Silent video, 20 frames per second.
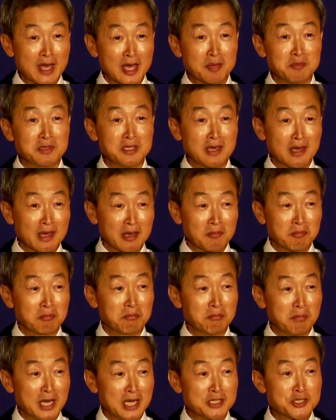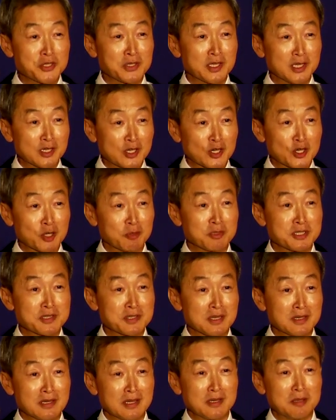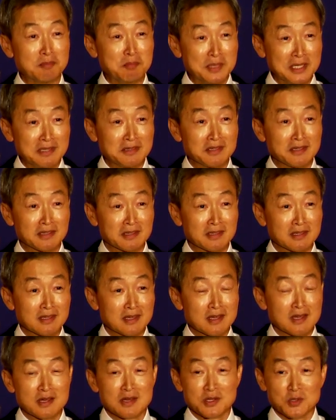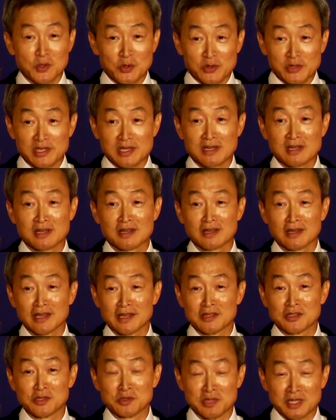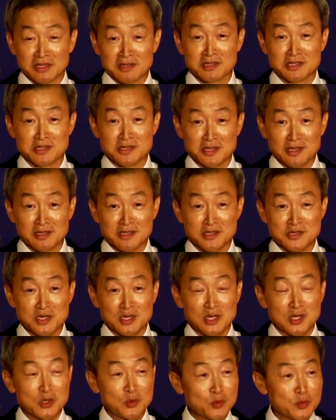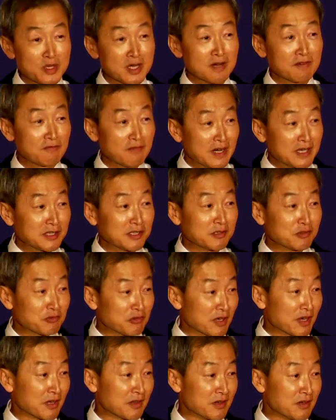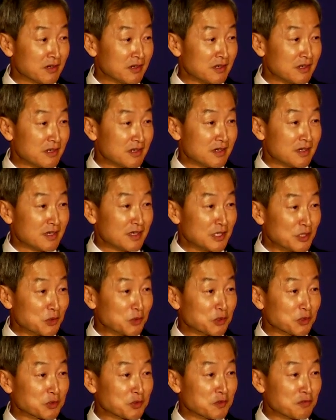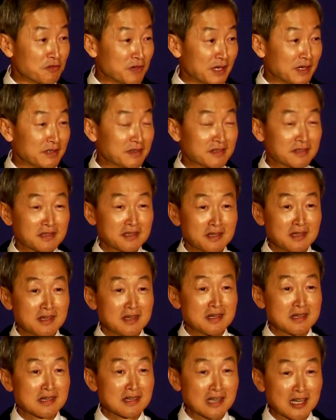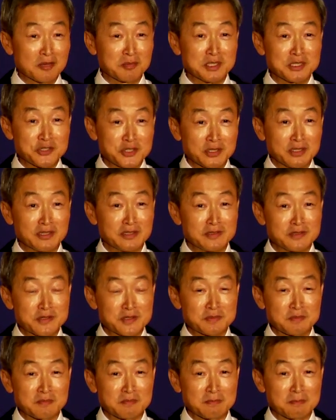MEM, Major Economist Meeting. Korea and the United States, we are fighting together in order to fight climate change.